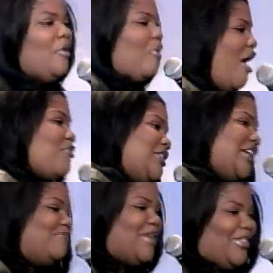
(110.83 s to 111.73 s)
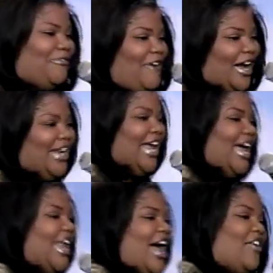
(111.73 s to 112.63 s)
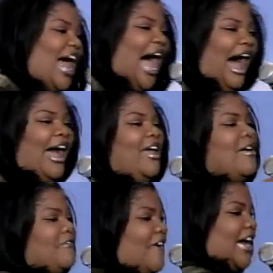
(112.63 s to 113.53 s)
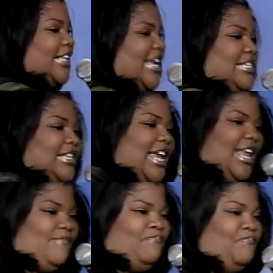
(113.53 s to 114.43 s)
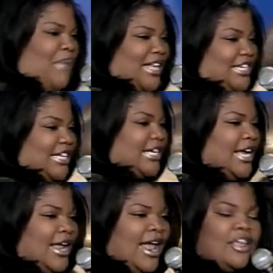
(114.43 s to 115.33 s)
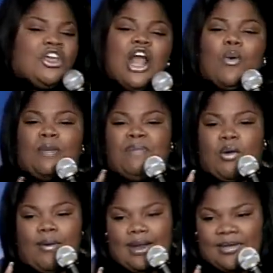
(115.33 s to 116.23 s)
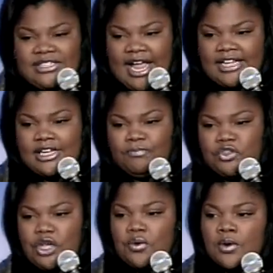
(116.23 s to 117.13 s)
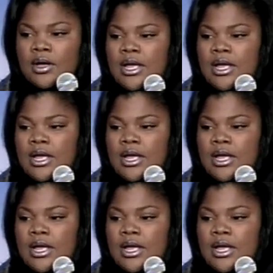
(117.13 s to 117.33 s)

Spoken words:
Walk with your motherfucking head held high. Fuck these skinny bitches. You know what, big women, I'ma tell you something too.